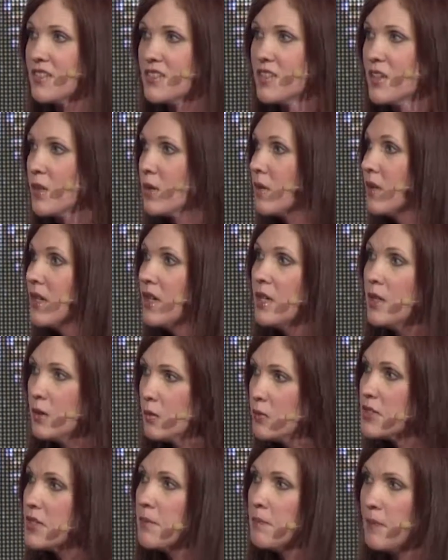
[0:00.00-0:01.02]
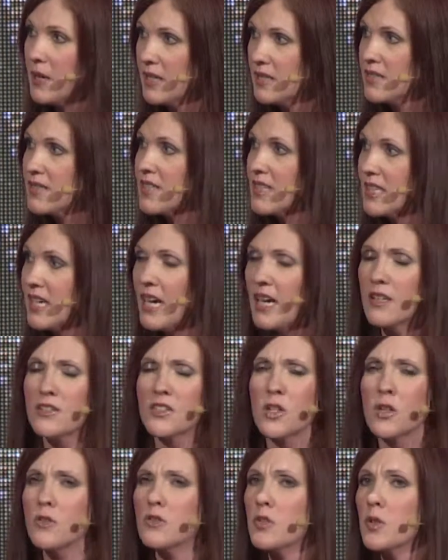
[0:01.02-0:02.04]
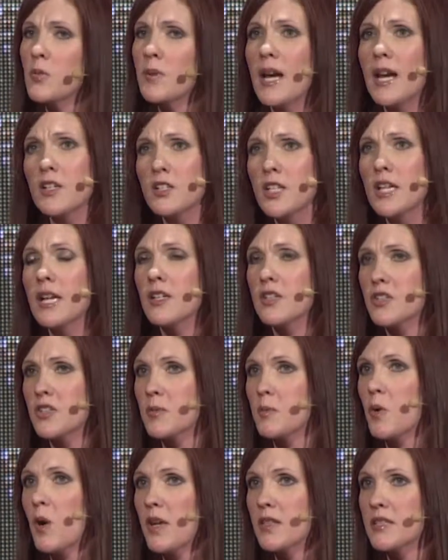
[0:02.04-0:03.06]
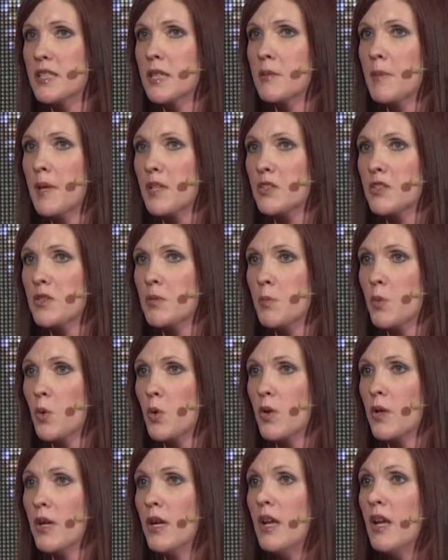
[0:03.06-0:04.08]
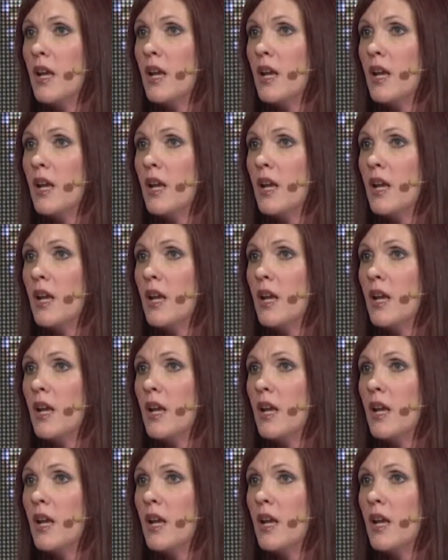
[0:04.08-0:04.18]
So awesome. it was amazing. Yeah. And so, so we actually had a surprising amount of support.